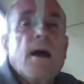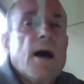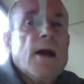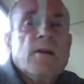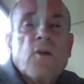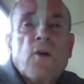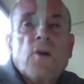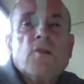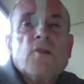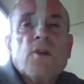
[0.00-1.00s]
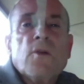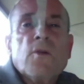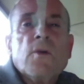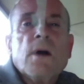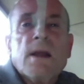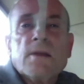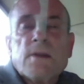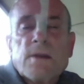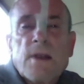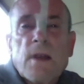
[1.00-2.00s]
I encourage you, as
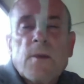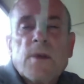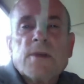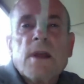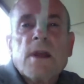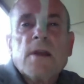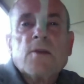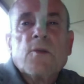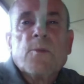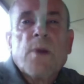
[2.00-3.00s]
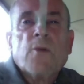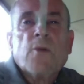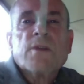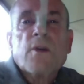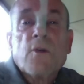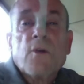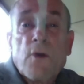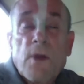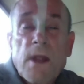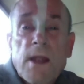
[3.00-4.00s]
the syllabus states, to post
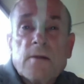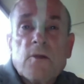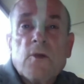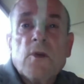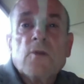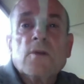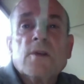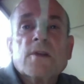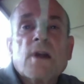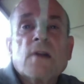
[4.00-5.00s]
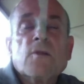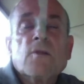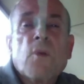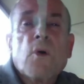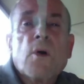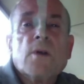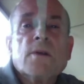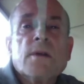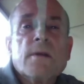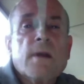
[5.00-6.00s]
early to your discussion
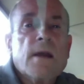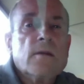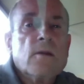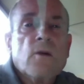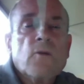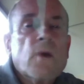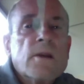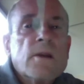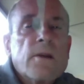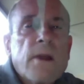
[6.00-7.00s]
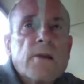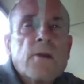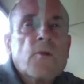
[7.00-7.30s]
boards and don't wait till the end of the